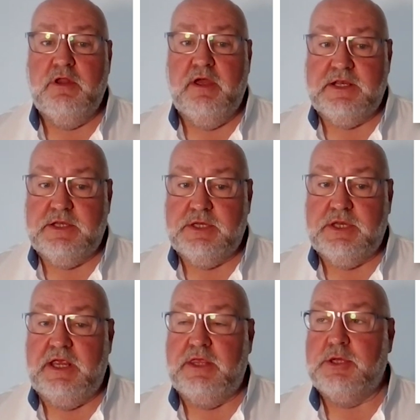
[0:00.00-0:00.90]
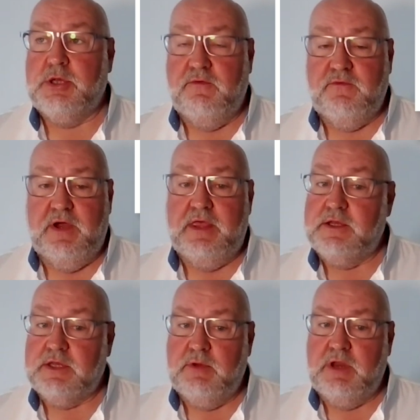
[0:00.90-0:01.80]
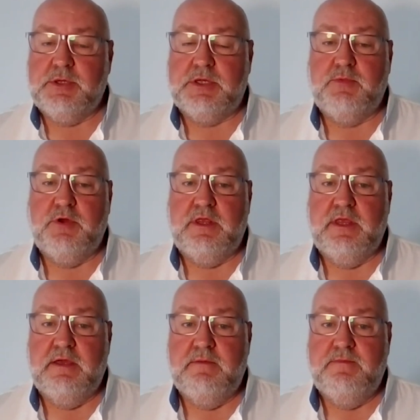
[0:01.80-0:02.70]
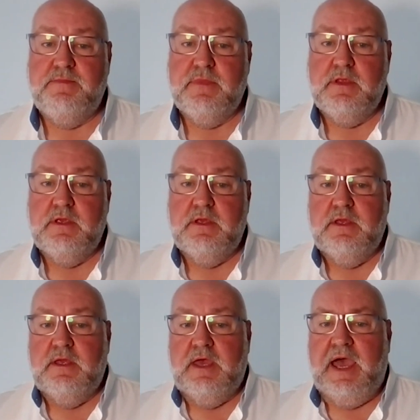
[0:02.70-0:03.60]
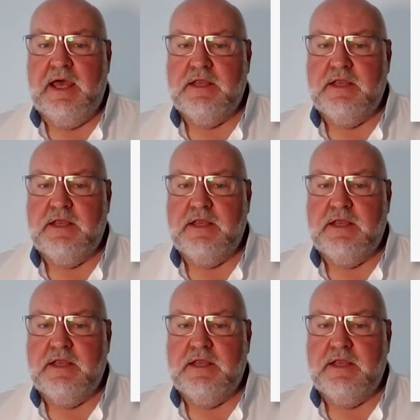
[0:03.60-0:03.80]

like to see in the software that someone else has put in there.